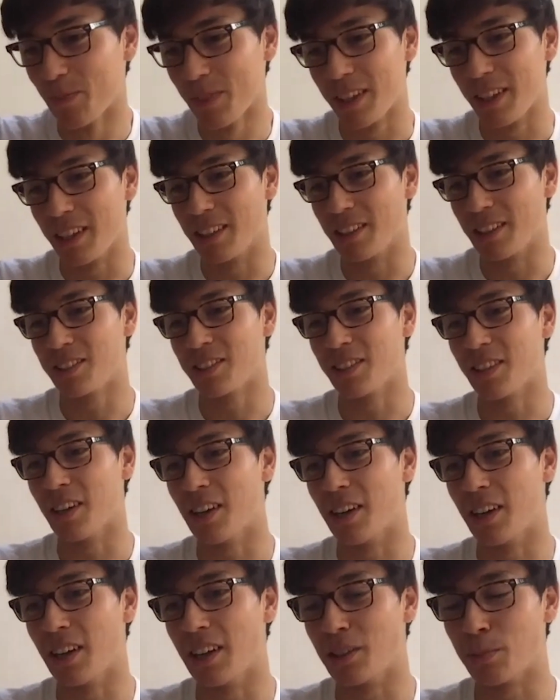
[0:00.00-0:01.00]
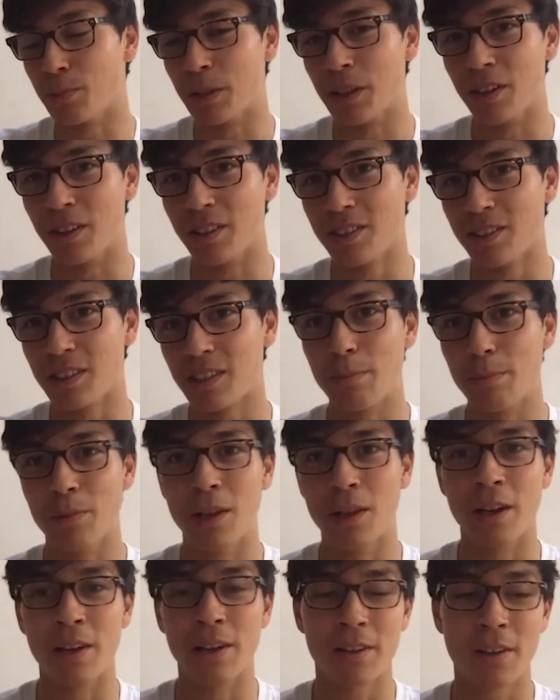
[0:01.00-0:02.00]
it's been a steep
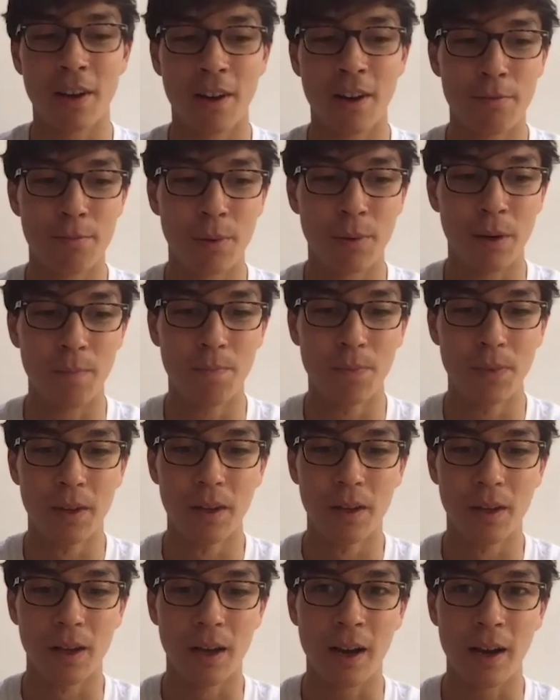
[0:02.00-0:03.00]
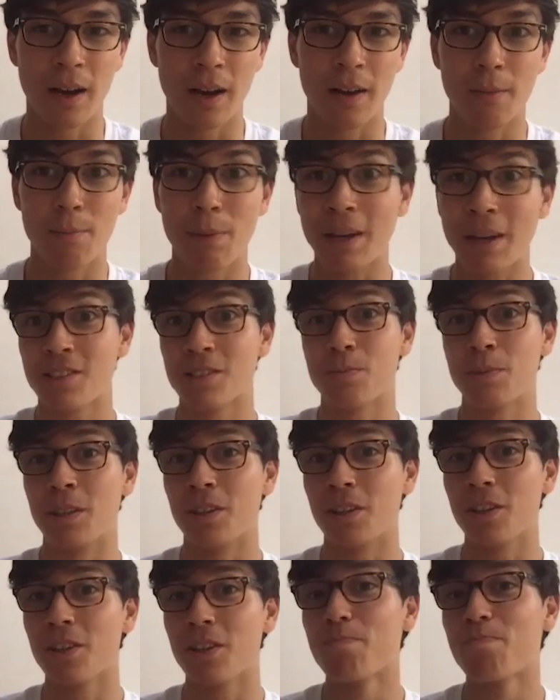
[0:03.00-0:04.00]
learning curve, but the pace has been
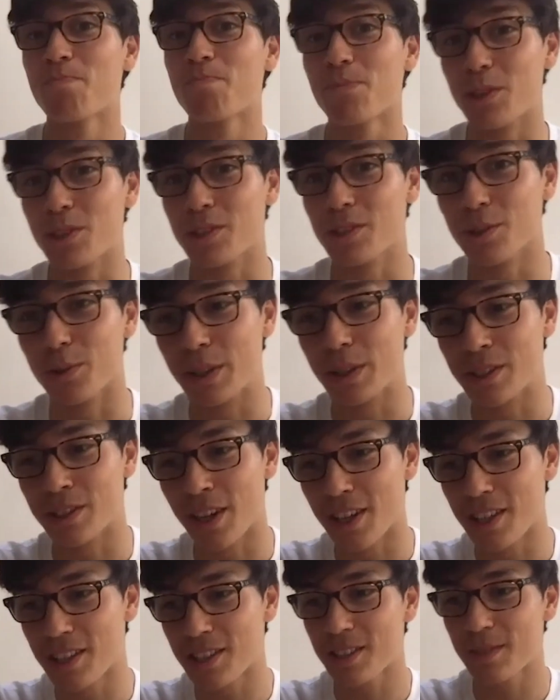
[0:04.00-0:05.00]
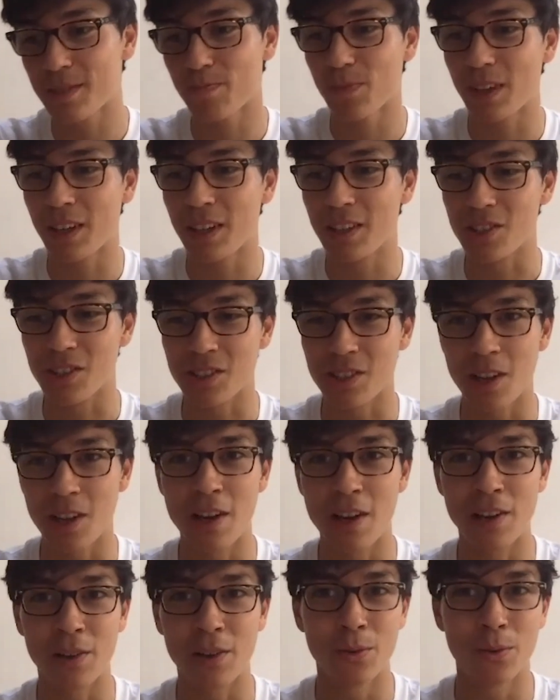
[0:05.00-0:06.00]
good, which is always nice. It's just
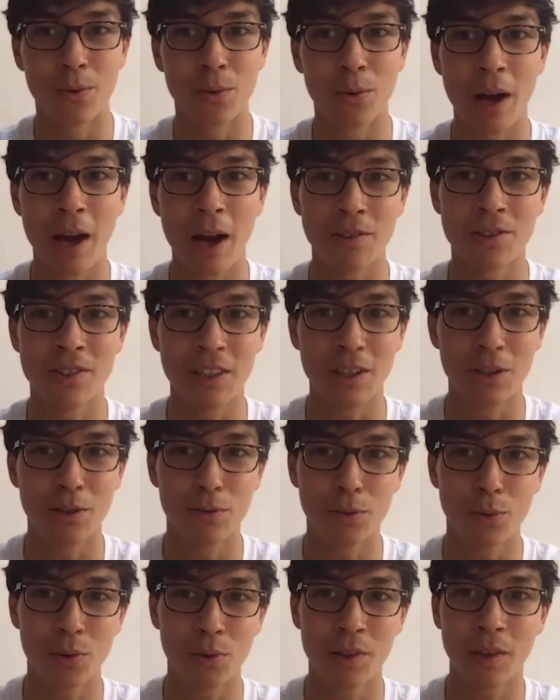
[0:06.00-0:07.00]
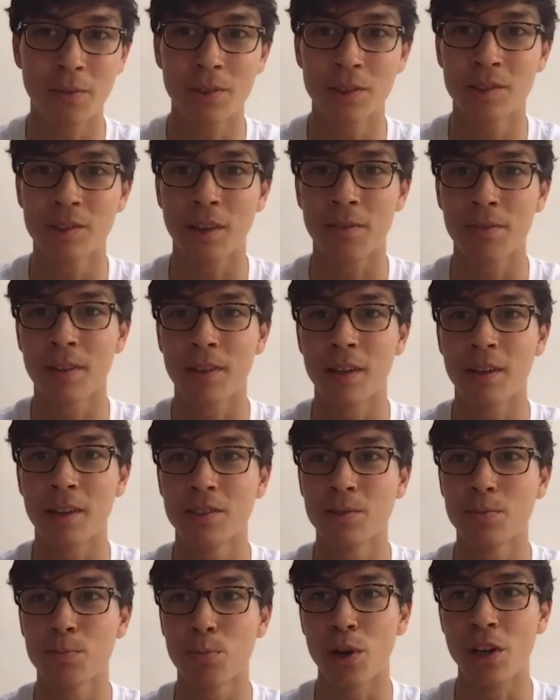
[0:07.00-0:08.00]
learning how to deal with all the other stuff
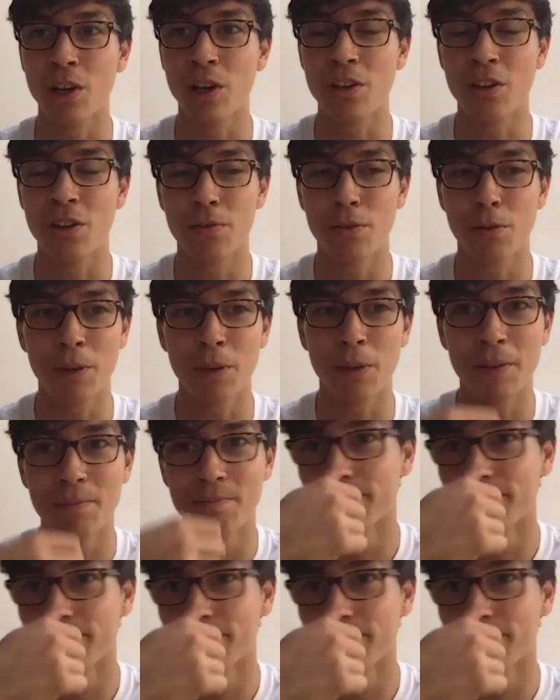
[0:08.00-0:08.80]
that's pretty new for me.